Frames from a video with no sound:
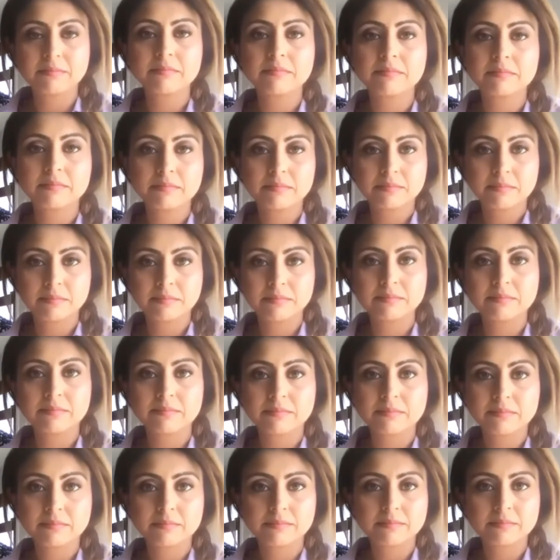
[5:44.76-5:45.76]

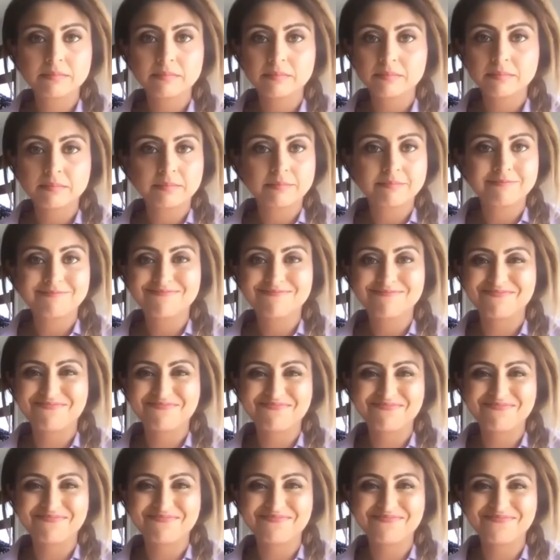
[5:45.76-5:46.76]

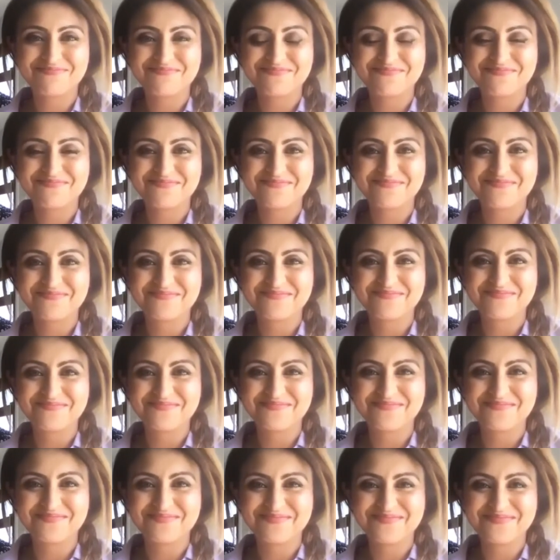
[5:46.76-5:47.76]

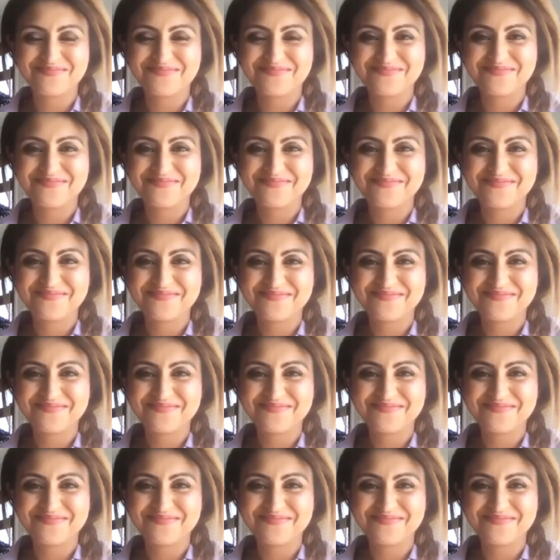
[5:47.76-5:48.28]
This person isn't speaking.